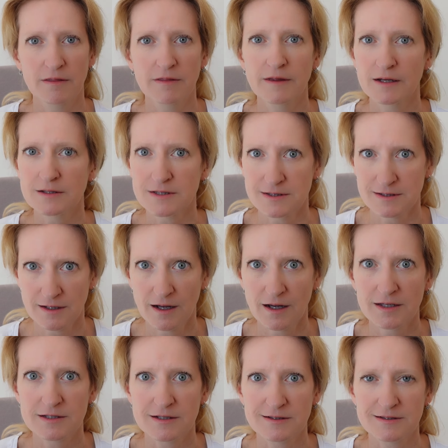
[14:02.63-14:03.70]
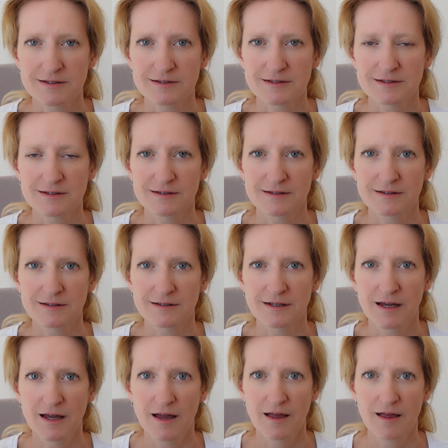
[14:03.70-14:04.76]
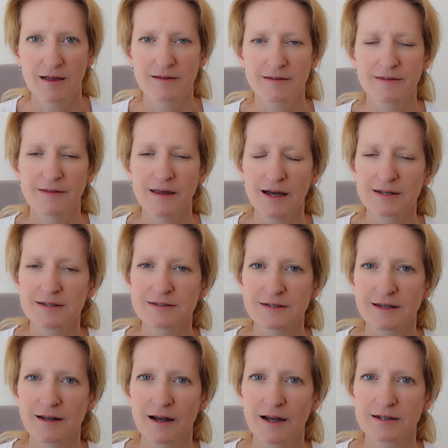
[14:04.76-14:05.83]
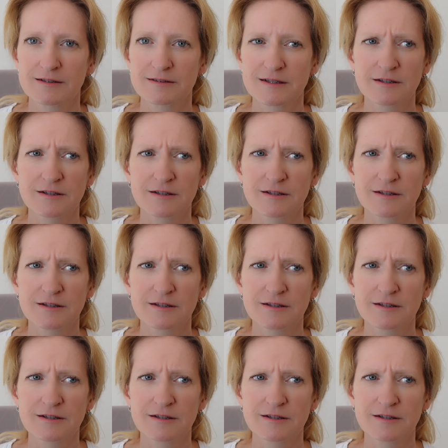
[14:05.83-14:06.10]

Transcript: That's the guidance. That is the guidance.